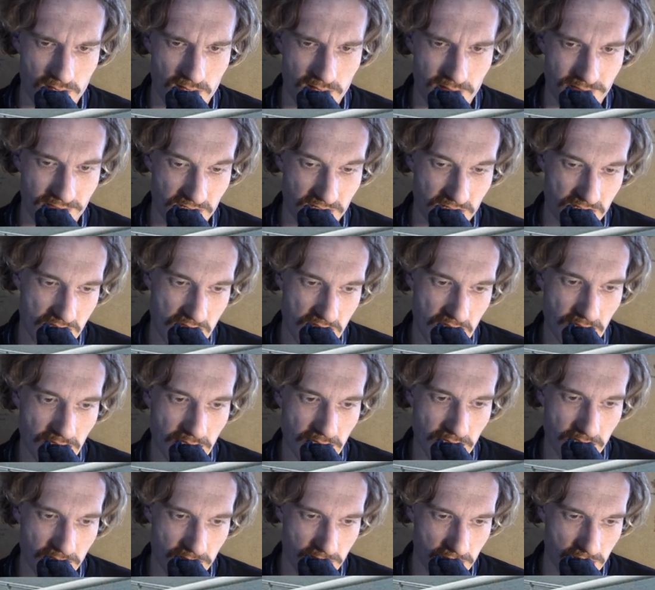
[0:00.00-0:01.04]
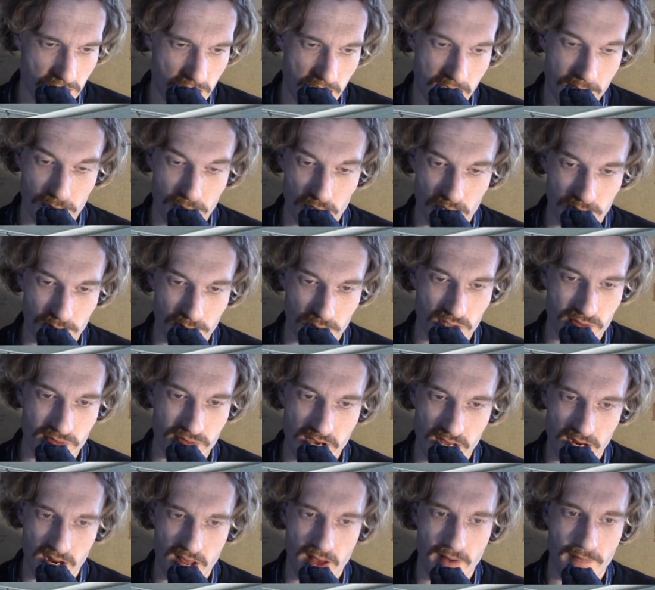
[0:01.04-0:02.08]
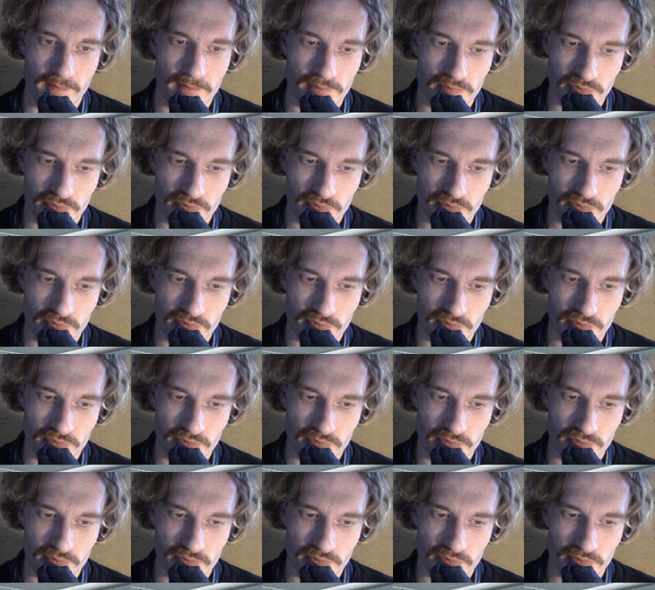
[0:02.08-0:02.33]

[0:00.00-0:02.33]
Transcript: If I stay here, I'm in Botswana.